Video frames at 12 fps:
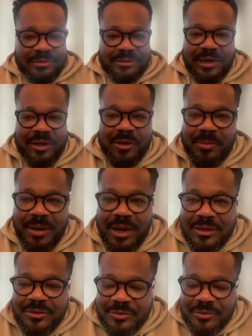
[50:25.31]
It's like a
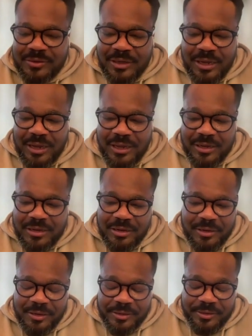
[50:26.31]
marathon,
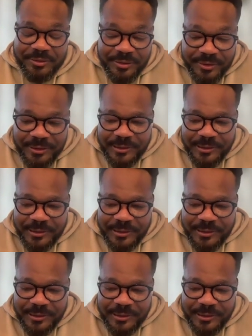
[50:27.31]
and uh,